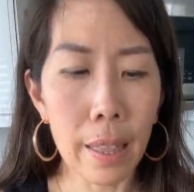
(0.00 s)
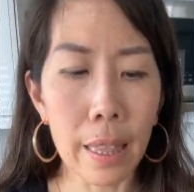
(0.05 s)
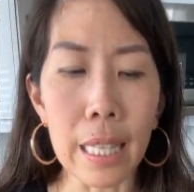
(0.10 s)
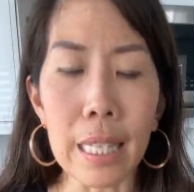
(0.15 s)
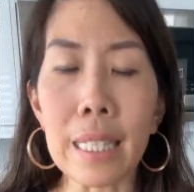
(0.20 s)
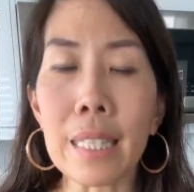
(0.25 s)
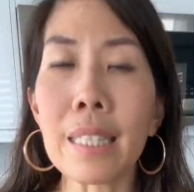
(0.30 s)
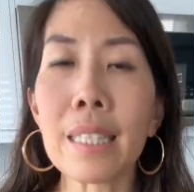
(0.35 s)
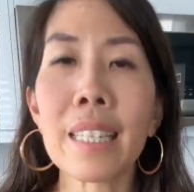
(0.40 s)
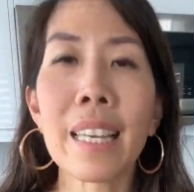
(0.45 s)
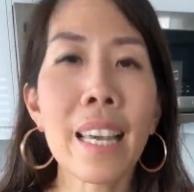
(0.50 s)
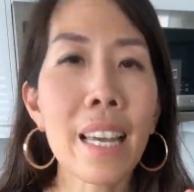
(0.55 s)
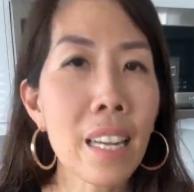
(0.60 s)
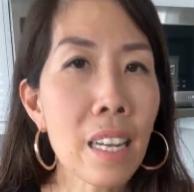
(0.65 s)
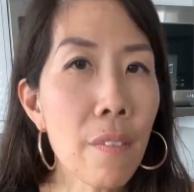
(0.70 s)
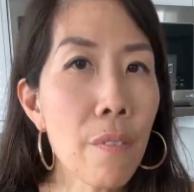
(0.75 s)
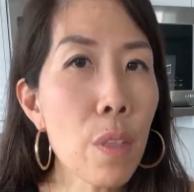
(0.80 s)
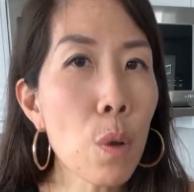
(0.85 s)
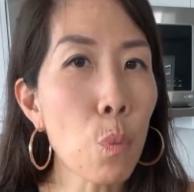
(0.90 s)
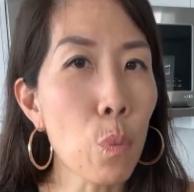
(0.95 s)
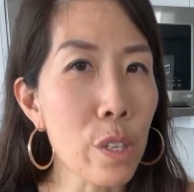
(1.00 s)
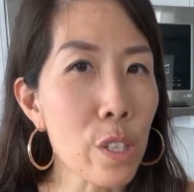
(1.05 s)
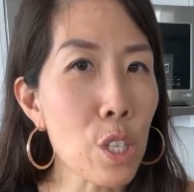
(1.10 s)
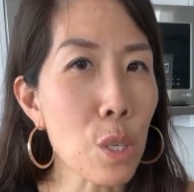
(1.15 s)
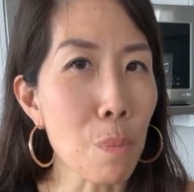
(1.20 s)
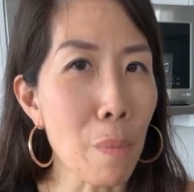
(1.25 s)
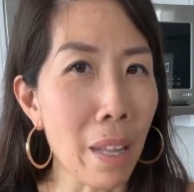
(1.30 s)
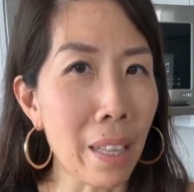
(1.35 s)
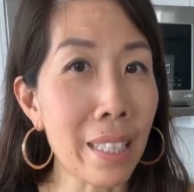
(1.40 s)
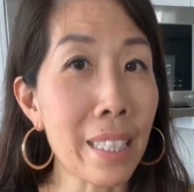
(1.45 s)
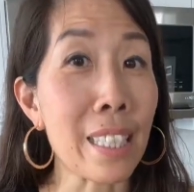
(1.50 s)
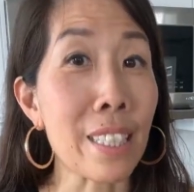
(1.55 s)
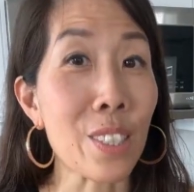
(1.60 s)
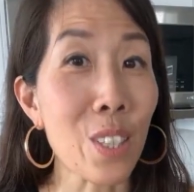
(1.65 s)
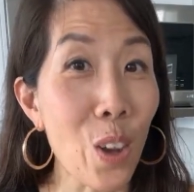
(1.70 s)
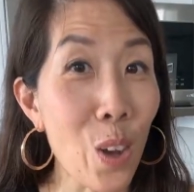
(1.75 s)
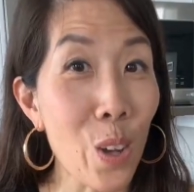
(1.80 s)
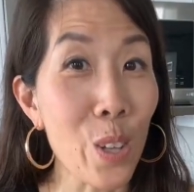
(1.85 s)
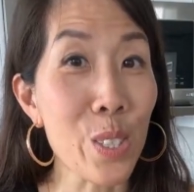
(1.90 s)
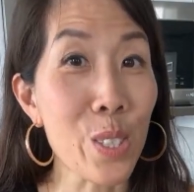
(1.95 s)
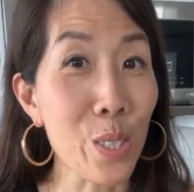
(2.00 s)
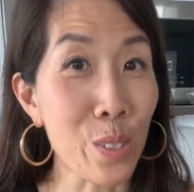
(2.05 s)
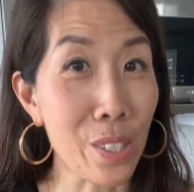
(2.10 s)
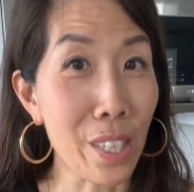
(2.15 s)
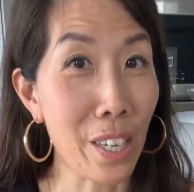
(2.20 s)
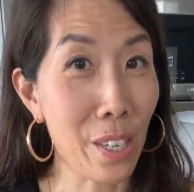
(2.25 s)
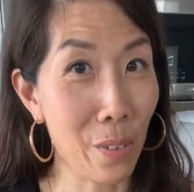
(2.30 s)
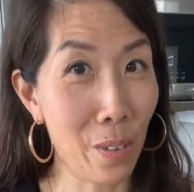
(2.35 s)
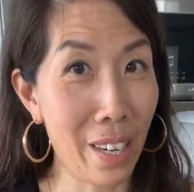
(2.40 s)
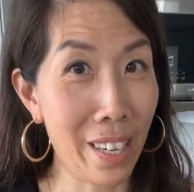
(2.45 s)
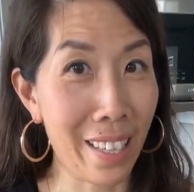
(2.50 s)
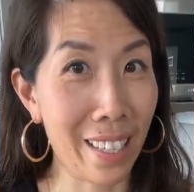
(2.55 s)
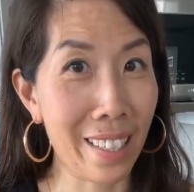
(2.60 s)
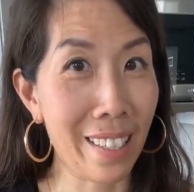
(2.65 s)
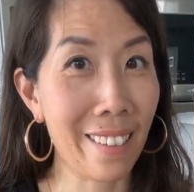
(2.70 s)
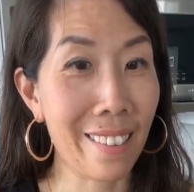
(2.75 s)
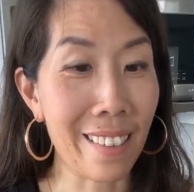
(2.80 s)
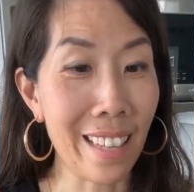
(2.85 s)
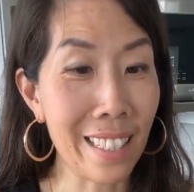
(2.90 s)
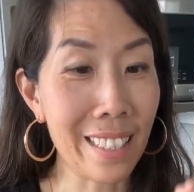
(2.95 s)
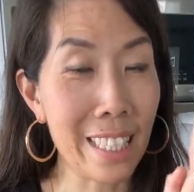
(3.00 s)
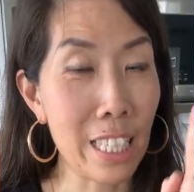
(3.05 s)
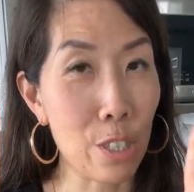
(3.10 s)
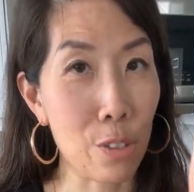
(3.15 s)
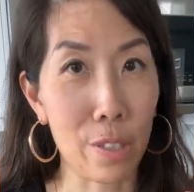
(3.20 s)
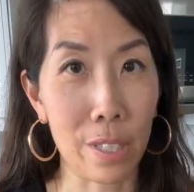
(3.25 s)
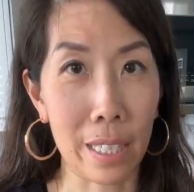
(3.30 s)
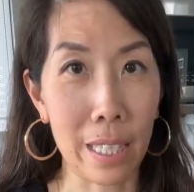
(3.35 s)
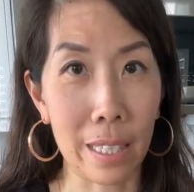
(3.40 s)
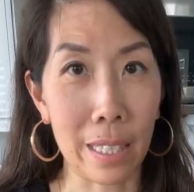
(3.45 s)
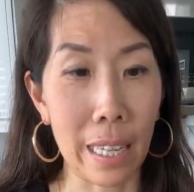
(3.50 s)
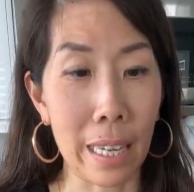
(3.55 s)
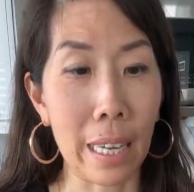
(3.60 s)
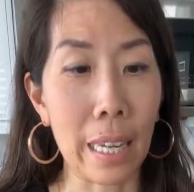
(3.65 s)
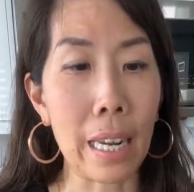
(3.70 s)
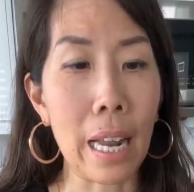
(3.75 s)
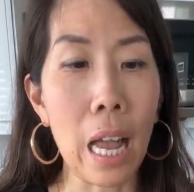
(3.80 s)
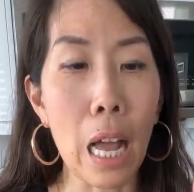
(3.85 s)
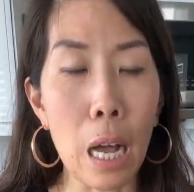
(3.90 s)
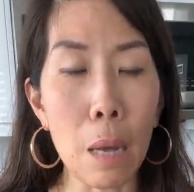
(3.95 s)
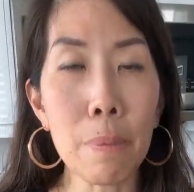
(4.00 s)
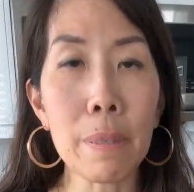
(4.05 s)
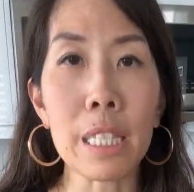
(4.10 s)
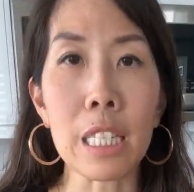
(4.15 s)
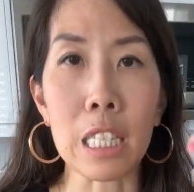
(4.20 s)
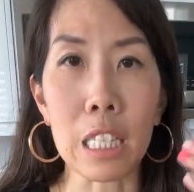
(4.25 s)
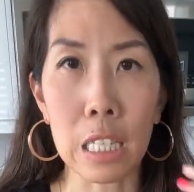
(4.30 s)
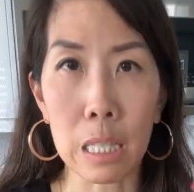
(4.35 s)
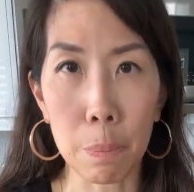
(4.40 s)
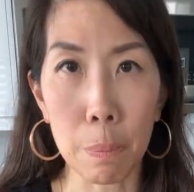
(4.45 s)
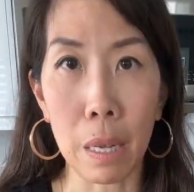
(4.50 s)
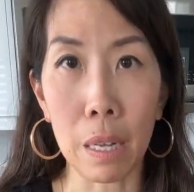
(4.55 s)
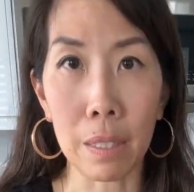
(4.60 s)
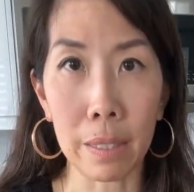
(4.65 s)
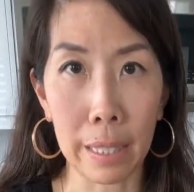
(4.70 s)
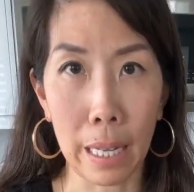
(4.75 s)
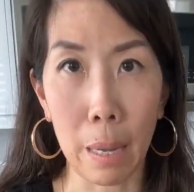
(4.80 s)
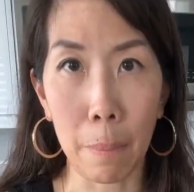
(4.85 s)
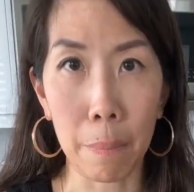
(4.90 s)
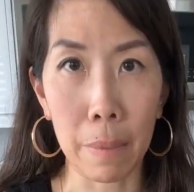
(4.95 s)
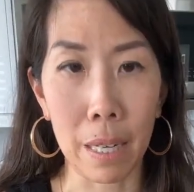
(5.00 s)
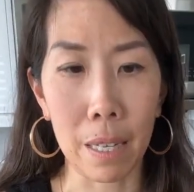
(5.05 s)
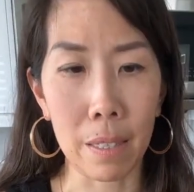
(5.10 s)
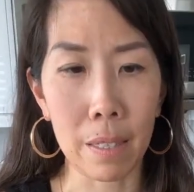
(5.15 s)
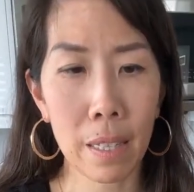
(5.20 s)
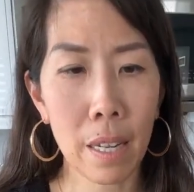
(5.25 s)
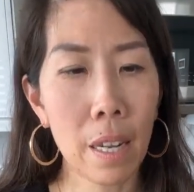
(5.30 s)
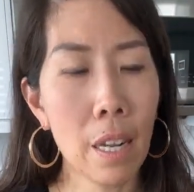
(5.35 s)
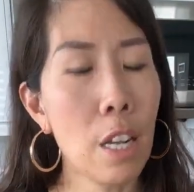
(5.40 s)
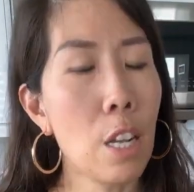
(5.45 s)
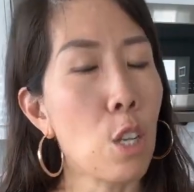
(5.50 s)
The skin of the winter melon is also diuretic. That's the interesting thing. It helps dispel dampness.